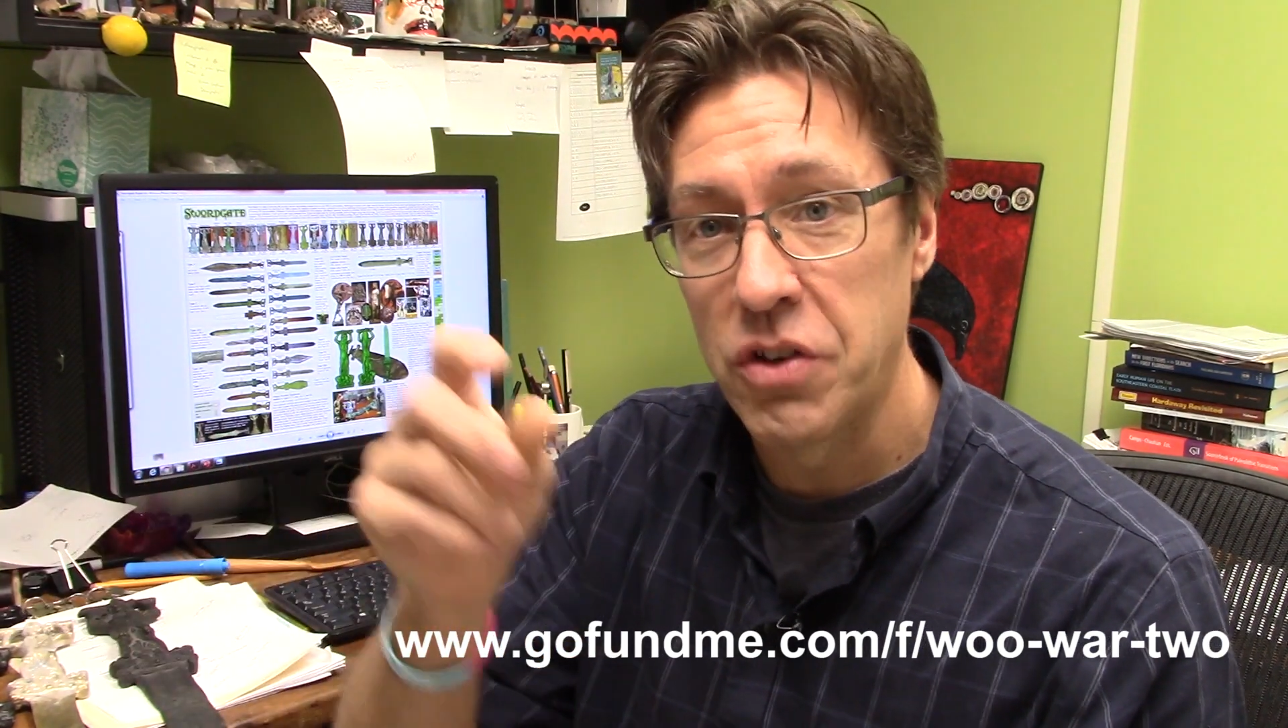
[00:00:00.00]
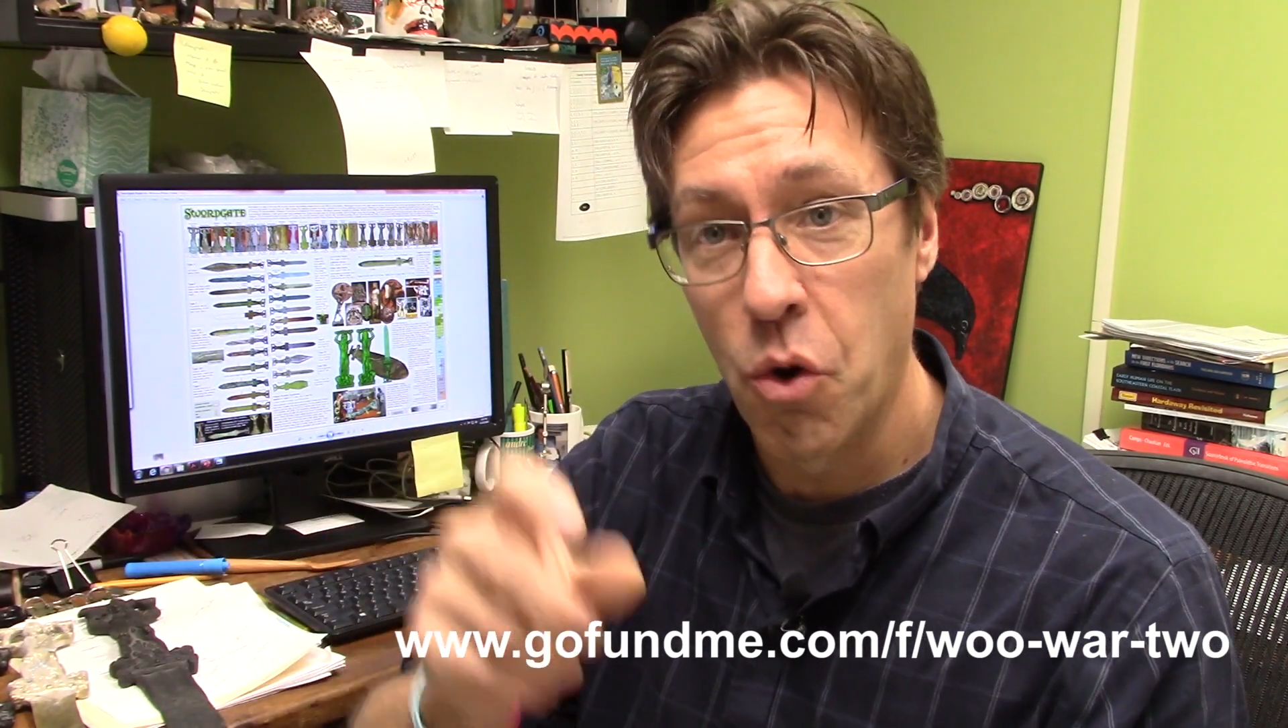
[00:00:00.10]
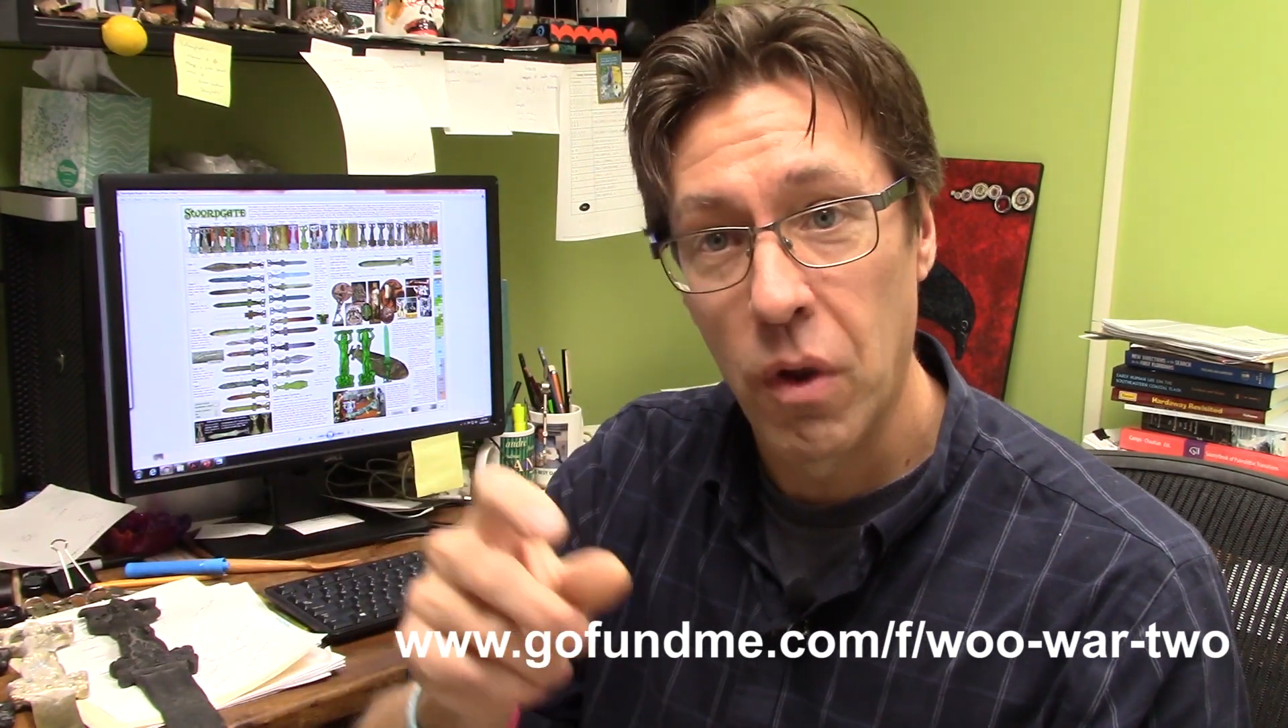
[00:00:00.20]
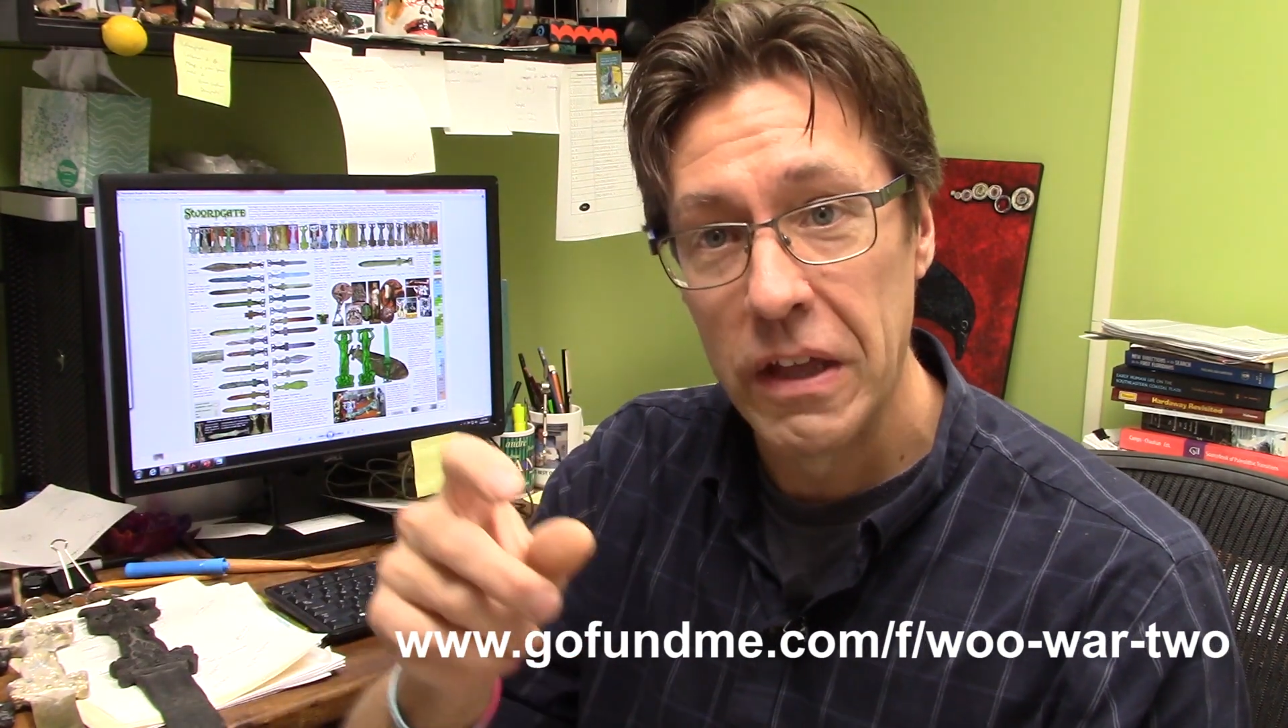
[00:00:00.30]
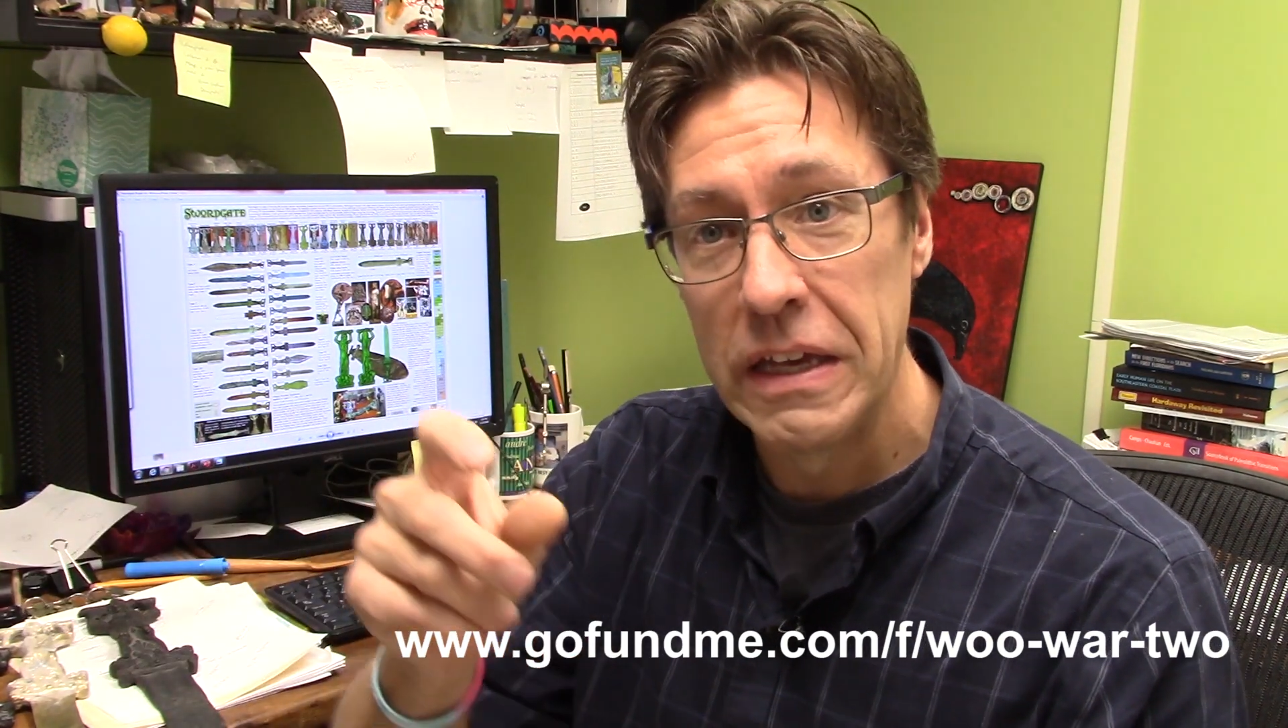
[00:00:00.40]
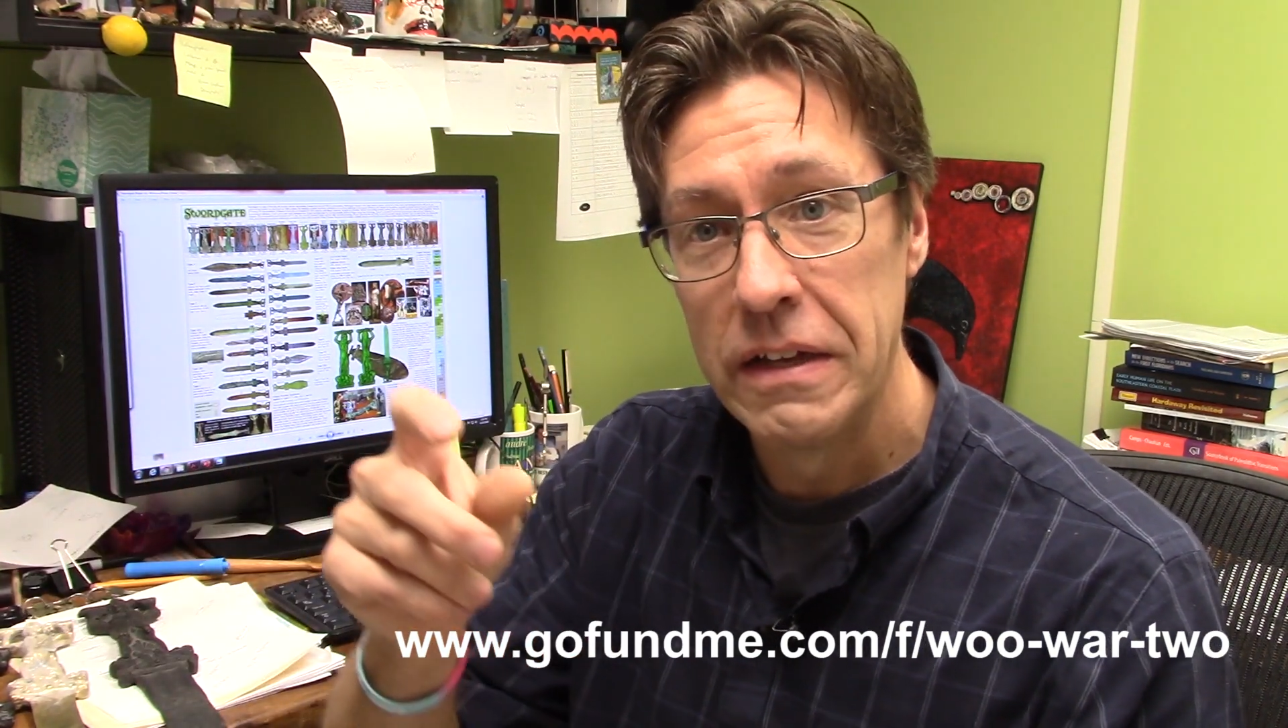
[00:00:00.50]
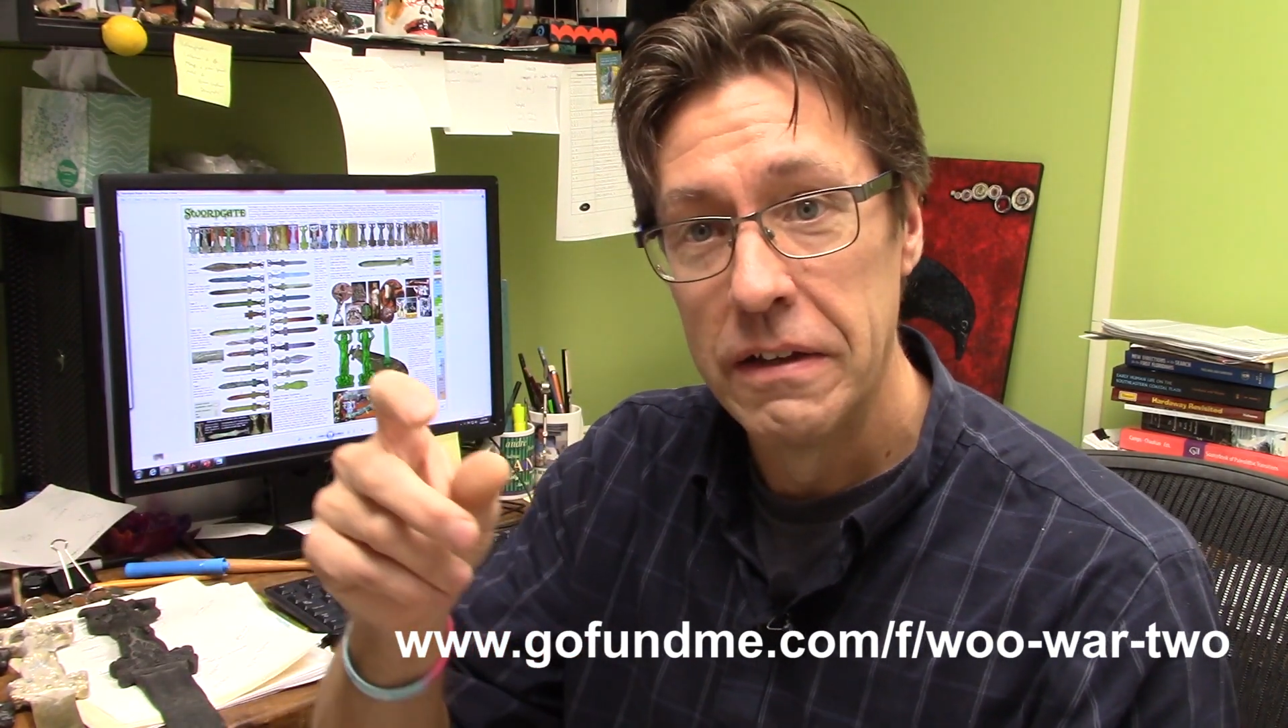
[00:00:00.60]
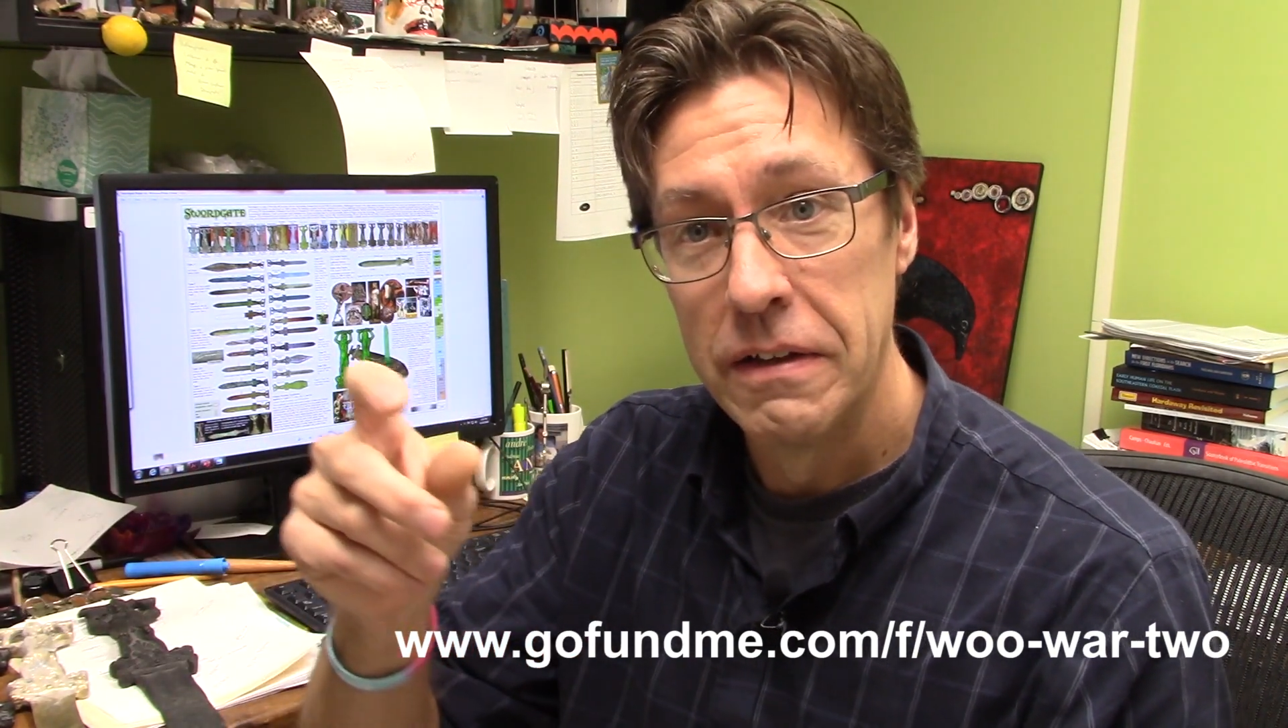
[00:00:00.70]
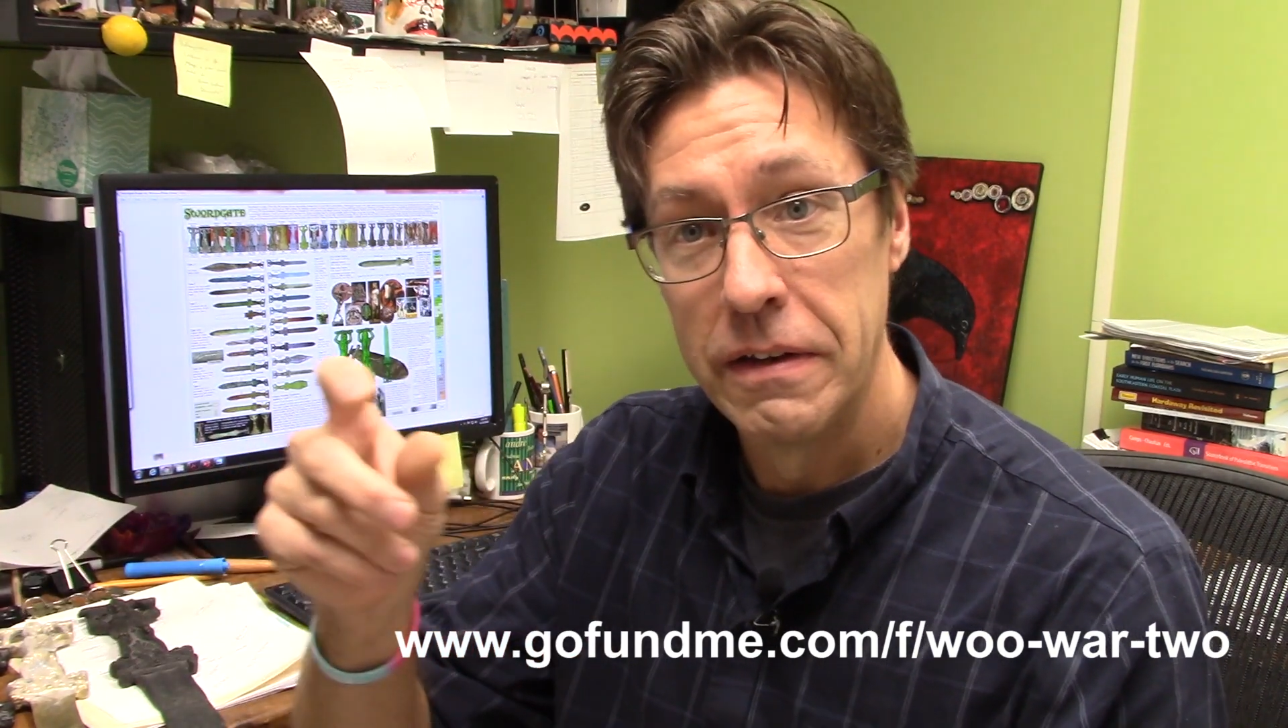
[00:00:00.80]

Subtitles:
totally